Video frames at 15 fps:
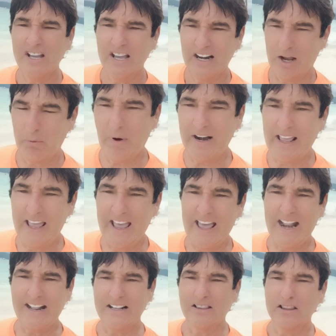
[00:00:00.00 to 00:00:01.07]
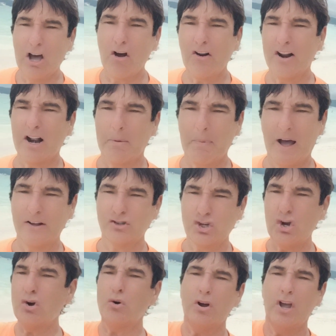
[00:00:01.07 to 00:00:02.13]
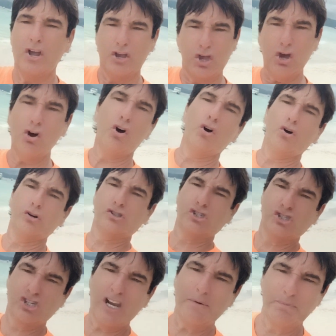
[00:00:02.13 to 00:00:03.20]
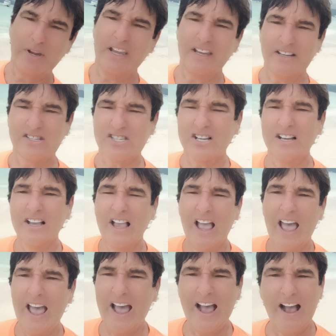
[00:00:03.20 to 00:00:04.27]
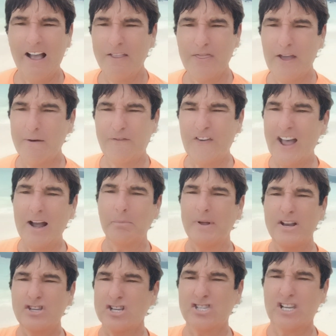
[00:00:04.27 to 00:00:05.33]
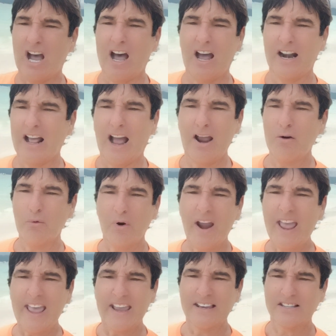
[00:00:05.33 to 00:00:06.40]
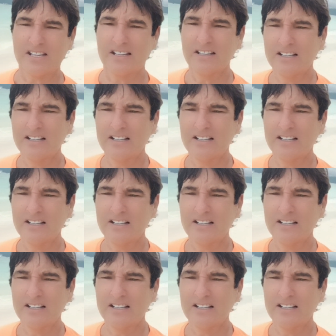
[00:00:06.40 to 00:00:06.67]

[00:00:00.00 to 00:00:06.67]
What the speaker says: I went ahead and loaded them on two huge jeepneys and the family just got irate.